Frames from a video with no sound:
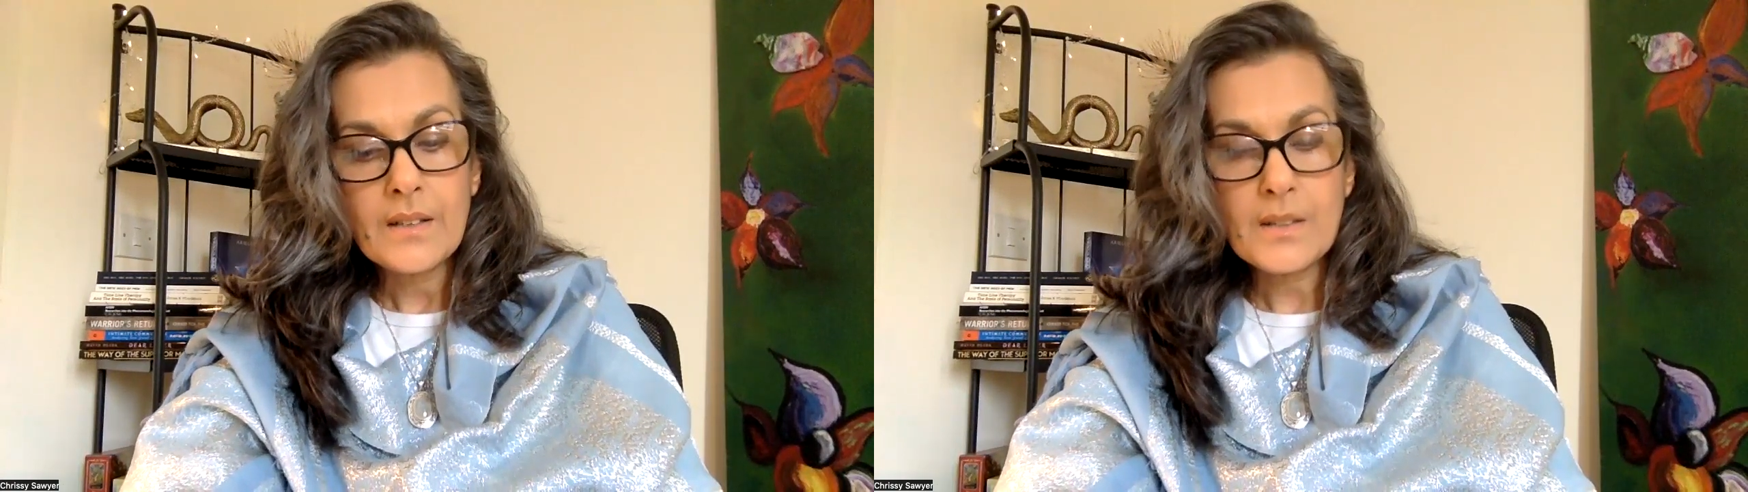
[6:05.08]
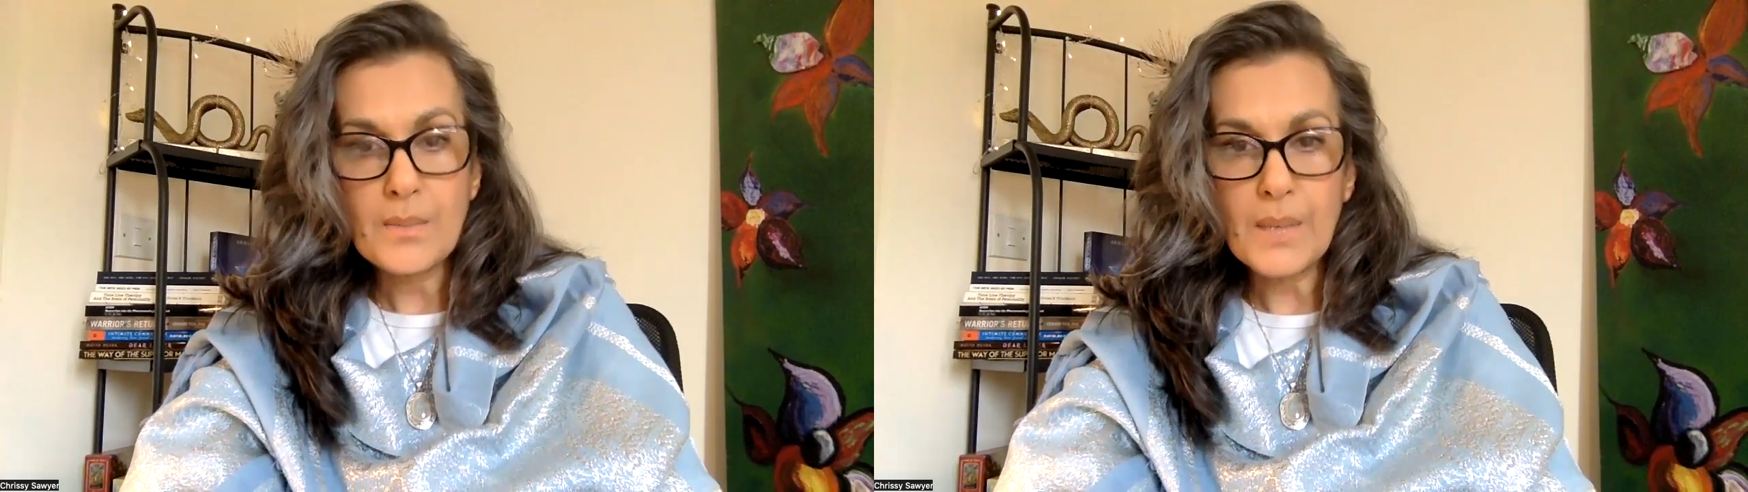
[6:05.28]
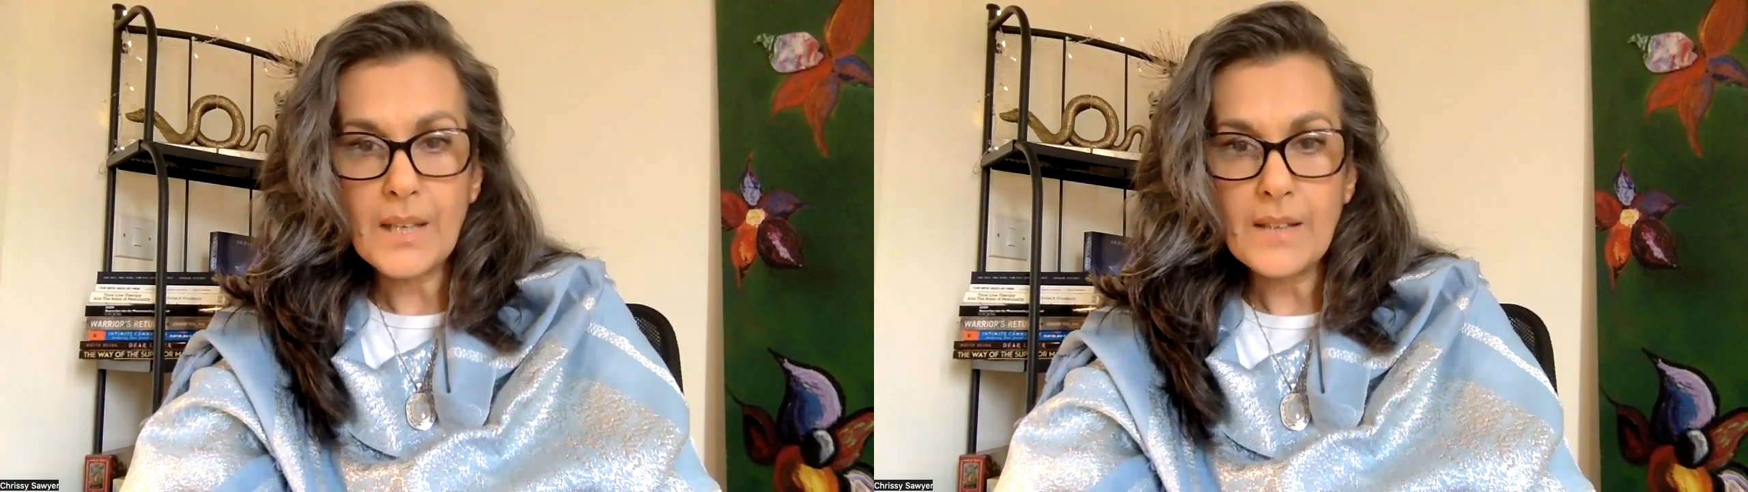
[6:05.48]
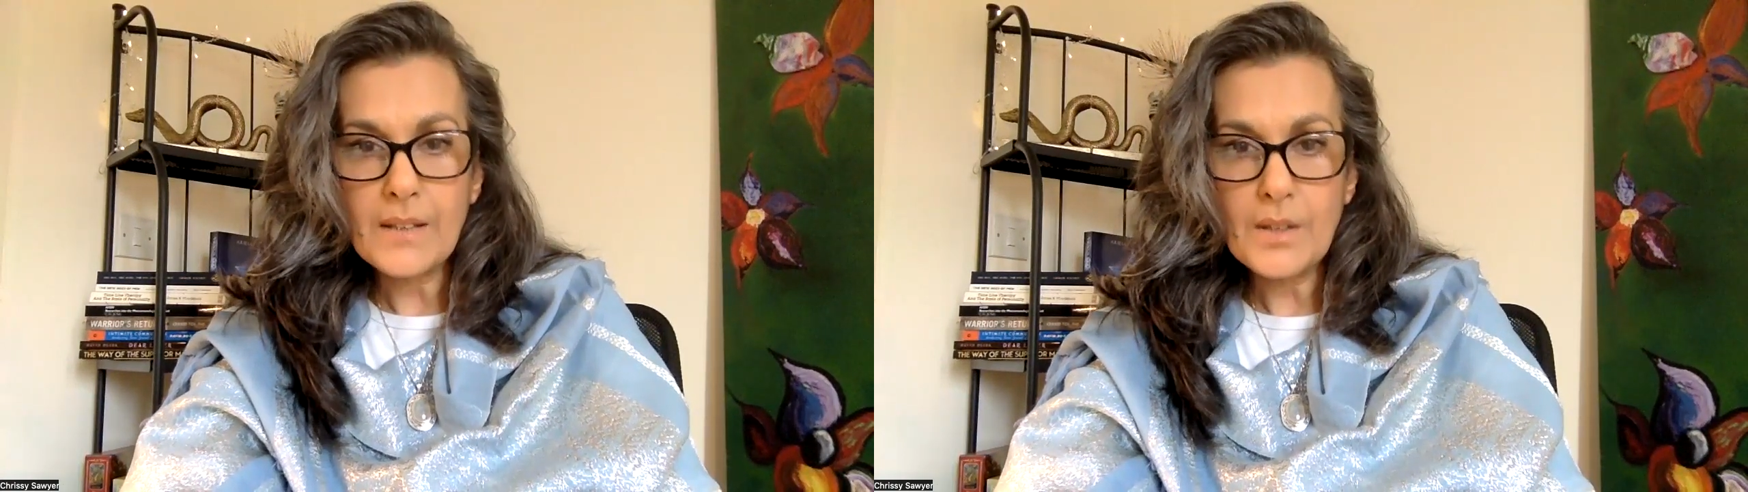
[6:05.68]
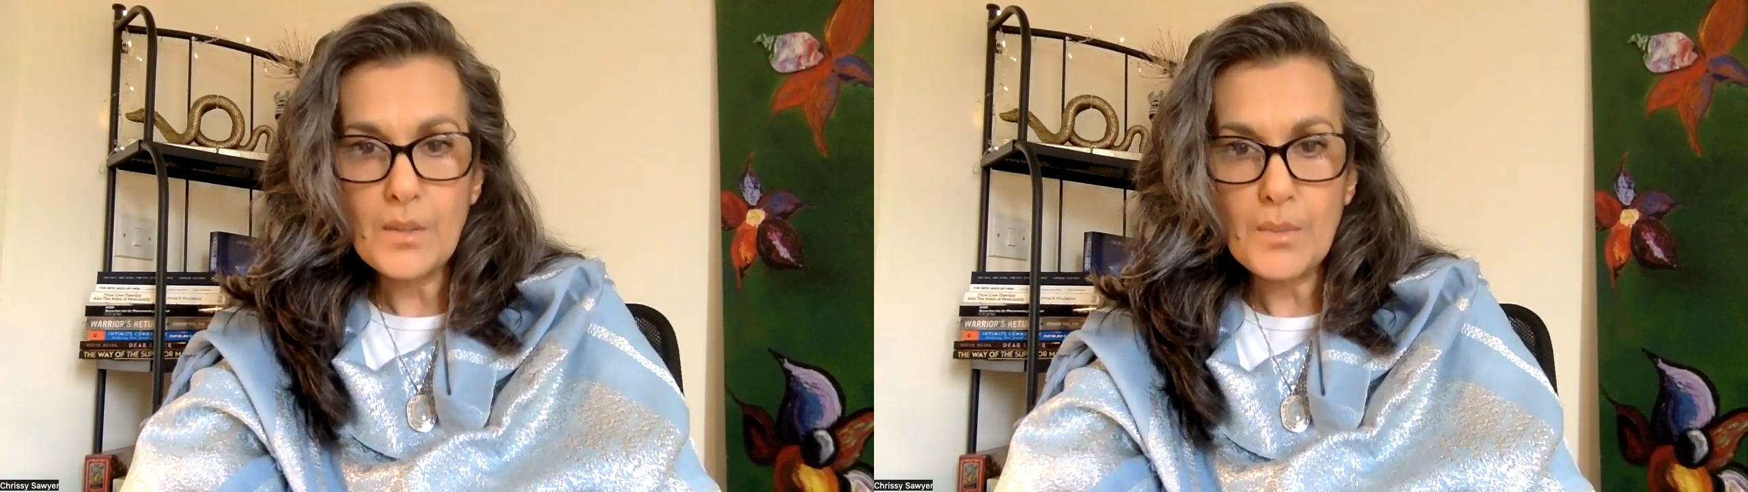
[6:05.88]
to bring in
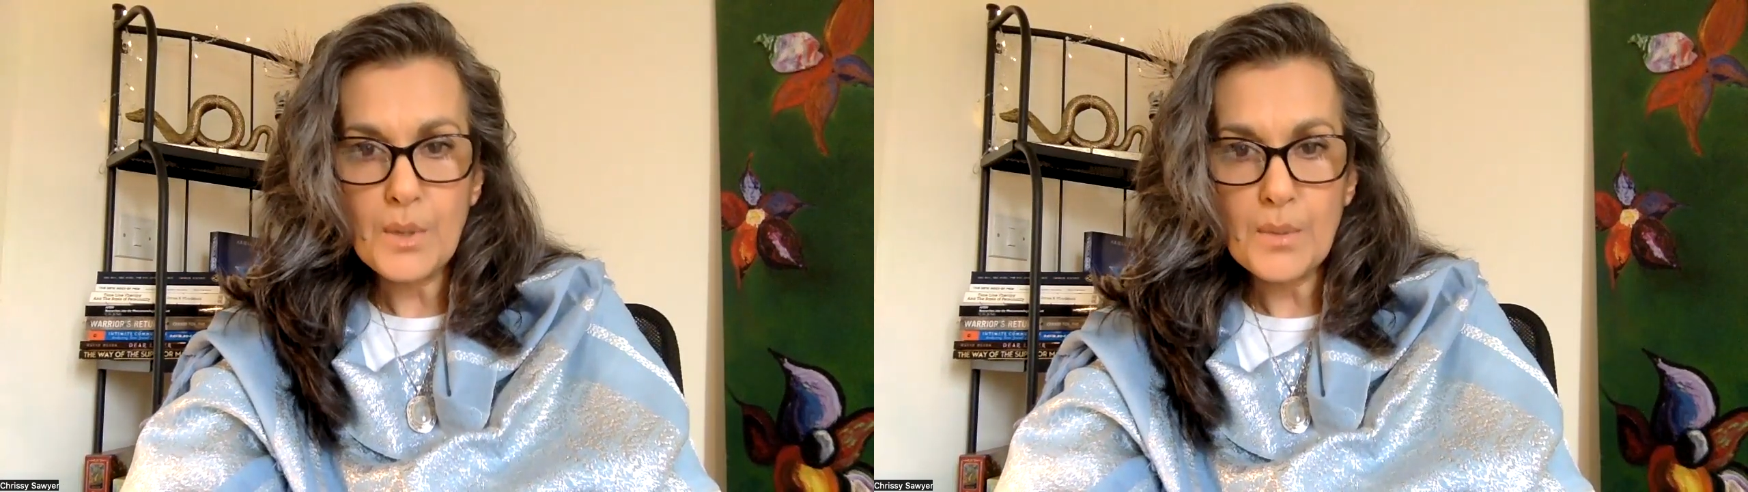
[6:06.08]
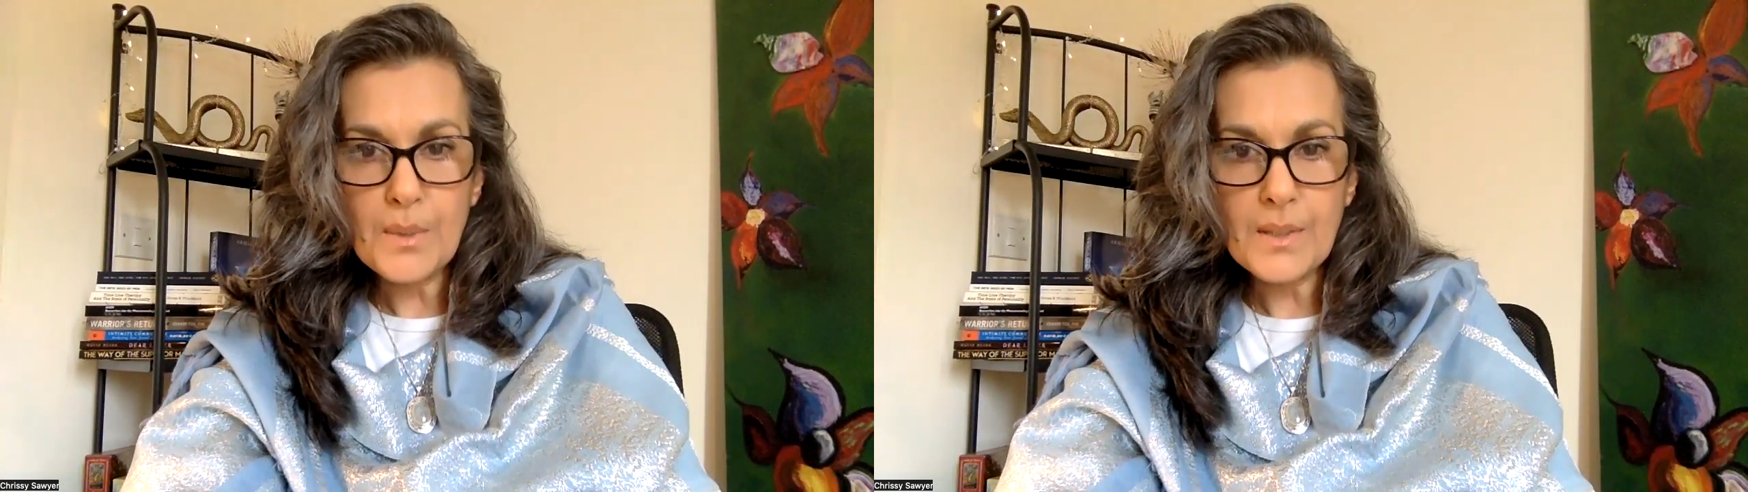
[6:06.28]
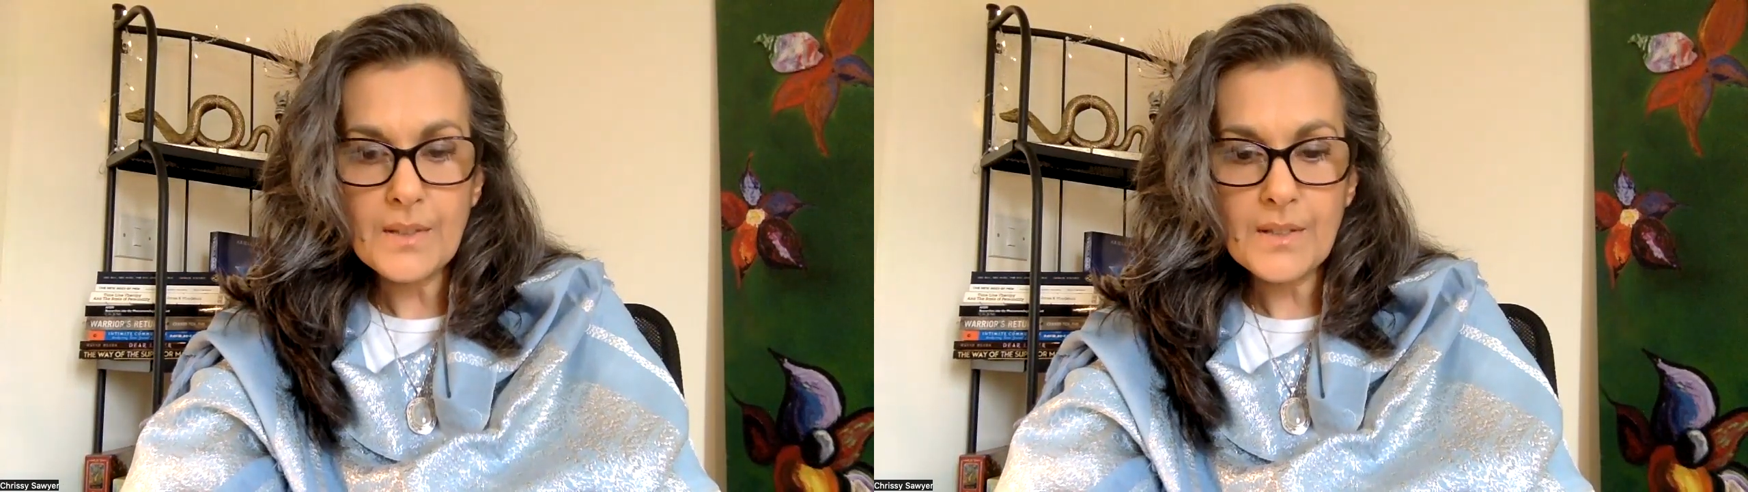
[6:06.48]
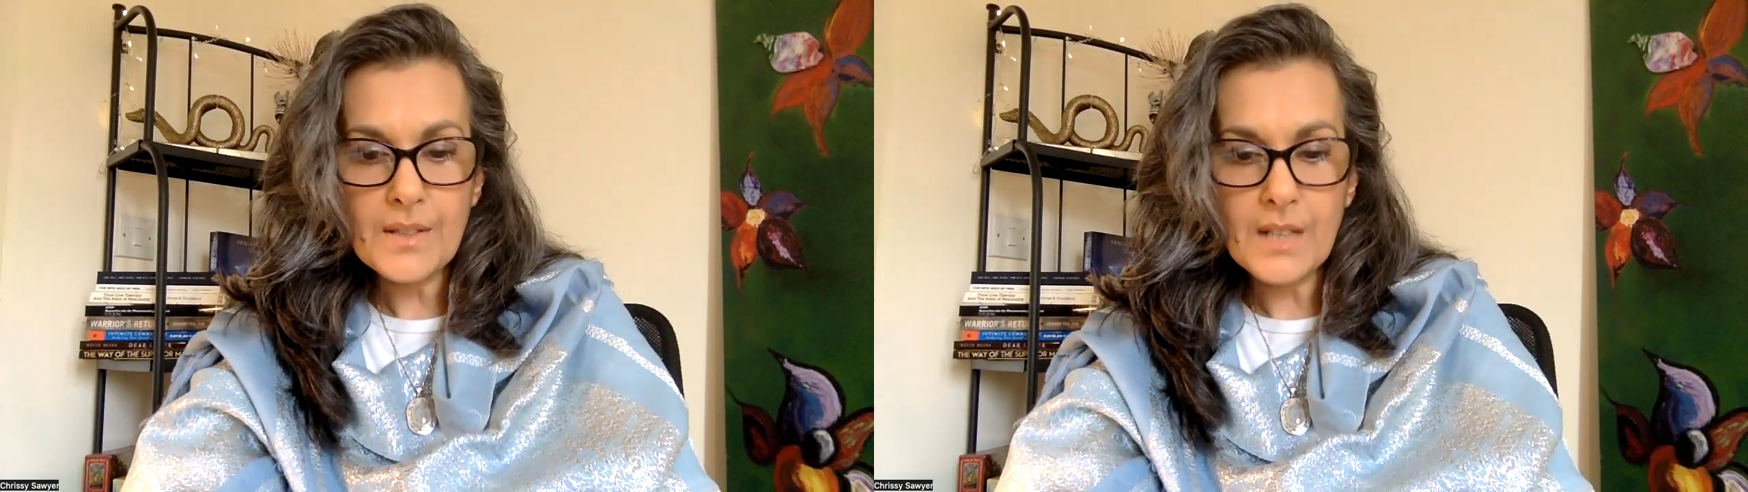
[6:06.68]
the new blueprints,